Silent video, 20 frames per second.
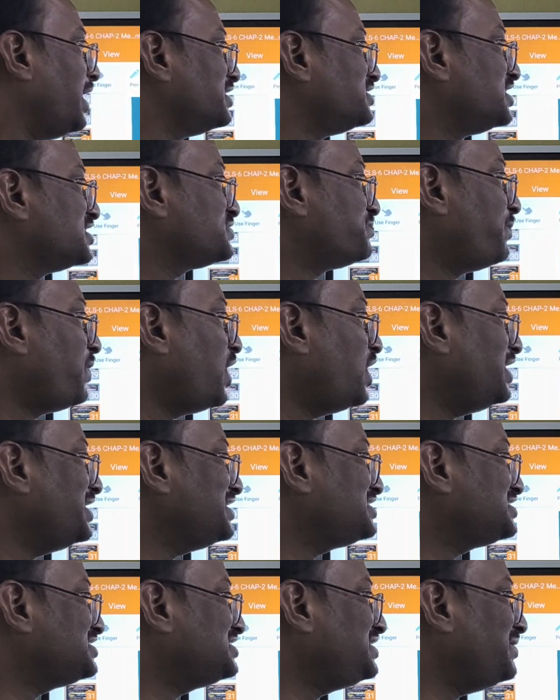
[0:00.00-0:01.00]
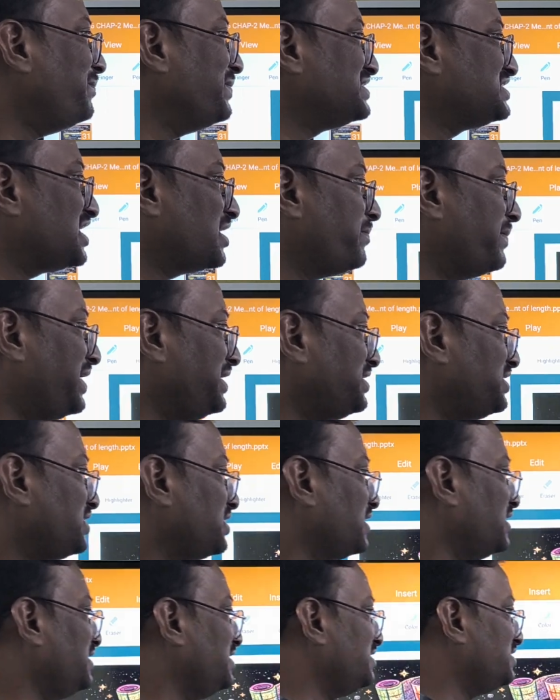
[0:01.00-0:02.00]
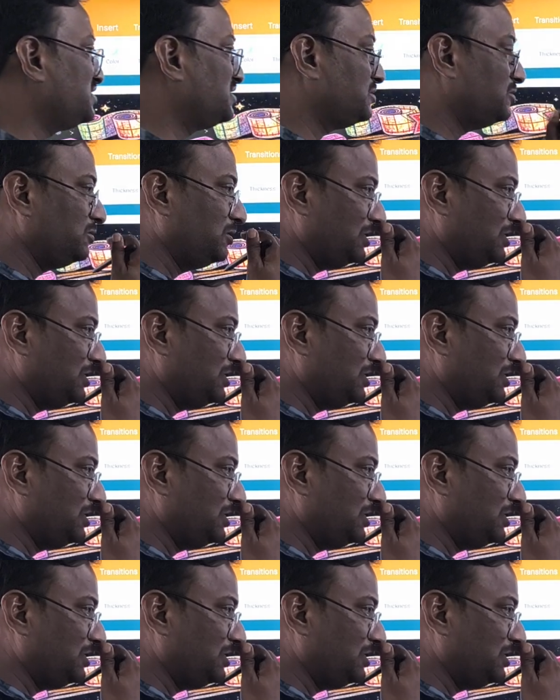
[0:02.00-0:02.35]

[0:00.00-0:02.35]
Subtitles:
the smallest measurement is